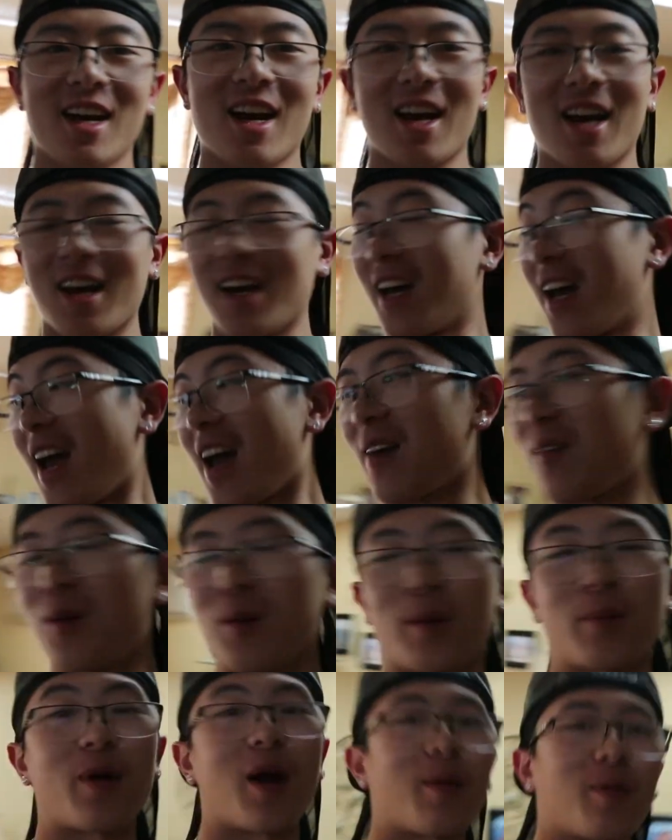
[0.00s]
Uh, had to
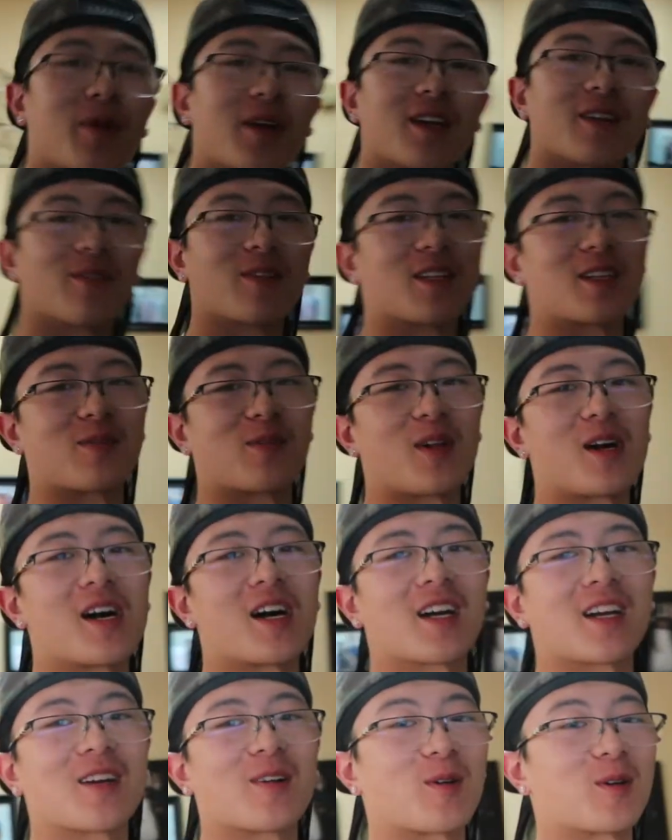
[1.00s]
film a proper ending for this
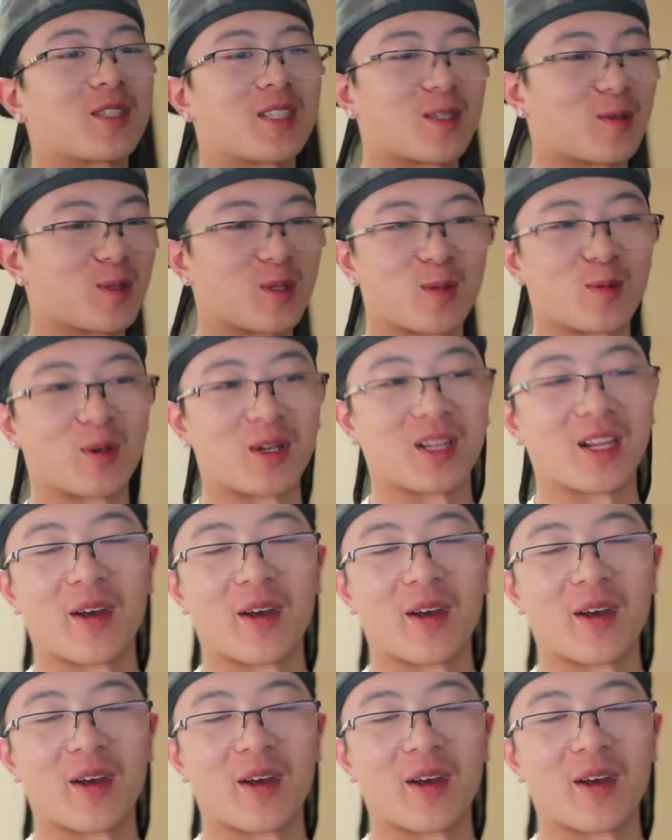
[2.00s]
vlog, or else it would just would have